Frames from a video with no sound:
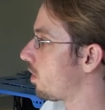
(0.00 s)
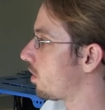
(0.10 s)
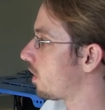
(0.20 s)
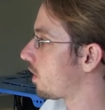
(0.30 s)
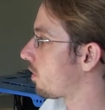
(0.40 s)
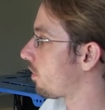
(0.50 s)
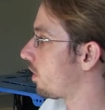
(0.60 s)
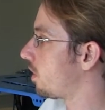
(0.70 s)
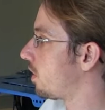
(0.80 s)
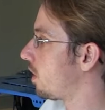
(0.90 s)
Vertex
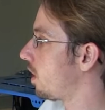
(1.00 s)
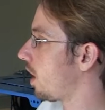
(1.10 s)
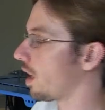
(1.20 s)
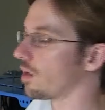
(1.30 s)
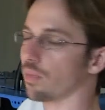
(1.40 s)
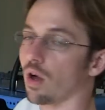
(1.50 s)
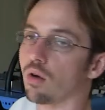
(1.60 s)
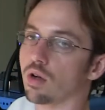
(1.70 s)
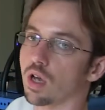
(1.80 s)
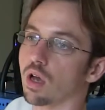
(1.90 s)
3D and
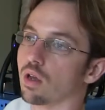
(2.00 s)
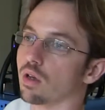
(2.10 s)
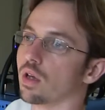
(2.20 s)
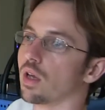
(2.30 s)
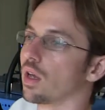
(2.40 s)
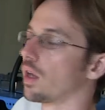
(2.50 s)
Power Color.